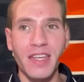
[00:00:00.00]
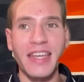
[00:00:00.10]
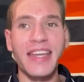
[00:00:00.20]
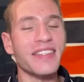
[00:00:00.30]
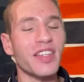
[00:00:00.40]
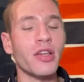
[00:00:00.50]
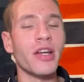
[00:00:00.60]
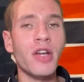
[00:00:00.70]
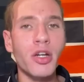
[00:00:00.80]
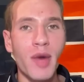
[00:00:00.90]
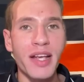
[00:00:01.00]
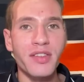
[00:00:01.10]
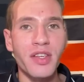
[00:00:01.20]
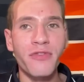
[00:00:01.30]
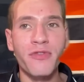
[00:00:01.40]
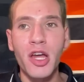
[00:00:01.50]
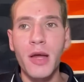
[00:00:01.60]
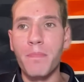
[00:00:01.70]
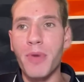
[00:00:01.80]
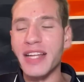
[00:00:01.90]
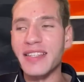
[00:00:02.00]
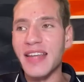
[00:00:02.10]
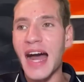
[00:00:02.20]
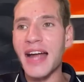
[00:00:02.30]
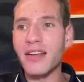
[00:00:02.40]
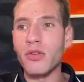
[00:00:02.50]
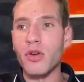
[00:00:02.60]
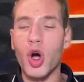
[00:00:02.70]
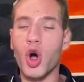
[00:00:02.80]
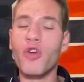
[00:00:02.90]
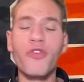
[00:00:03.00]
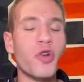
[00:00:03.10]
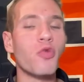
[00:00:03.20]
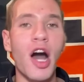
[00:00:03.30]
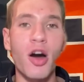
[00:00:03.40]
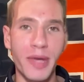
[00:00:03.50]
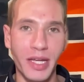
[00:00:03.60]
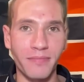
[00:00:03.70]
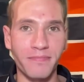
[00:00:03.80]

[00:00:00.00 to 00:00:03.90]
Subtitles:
He gets a little aggressive, but it's not overwhelming.